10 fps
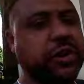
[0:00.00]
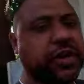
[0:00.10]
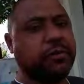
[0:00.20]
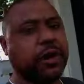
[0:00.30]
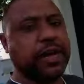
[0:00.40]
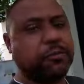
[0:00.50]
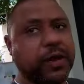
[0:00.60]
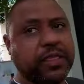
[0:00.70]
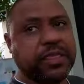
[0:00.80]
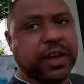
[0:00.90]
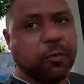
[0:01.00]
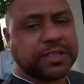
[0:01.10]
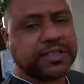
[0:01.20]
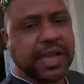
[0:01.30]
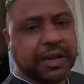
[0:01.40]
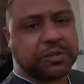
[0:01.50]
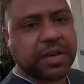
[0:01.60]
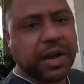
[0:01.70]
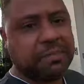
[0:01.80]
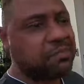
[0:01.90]
you anyway with what's the
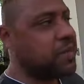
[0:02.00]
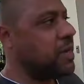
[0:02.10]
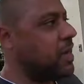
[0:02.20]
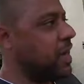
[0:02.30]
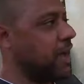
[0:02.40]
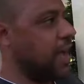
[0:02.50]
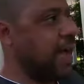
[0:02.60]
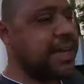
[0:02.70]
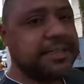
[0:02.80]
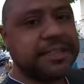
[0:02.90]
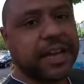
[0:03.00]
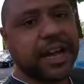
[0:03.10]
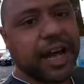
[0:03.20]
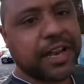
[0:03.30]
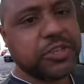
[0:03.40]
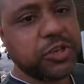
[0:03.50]
outcome, and I'll let